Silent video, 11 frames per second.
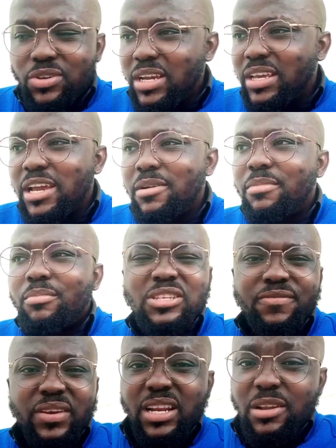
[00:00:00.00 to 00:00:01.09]
You can get
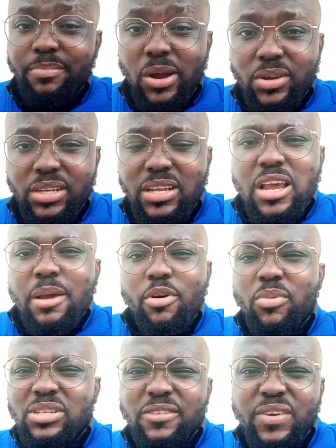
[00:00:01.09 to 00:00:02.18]
motivated about it,
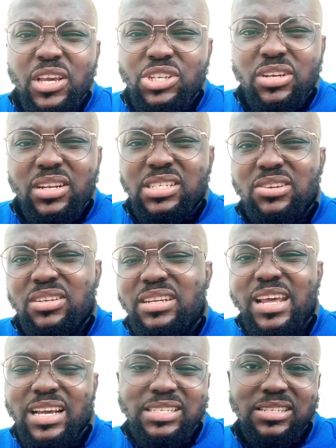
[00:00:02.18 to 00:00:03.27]
but motivation is not the
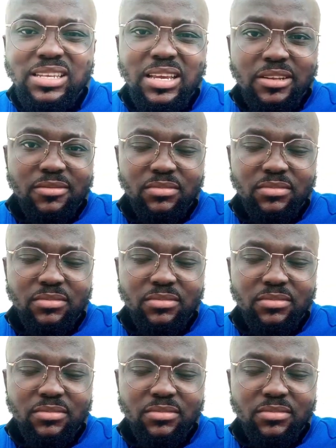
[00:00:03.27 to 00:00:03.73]
next thing.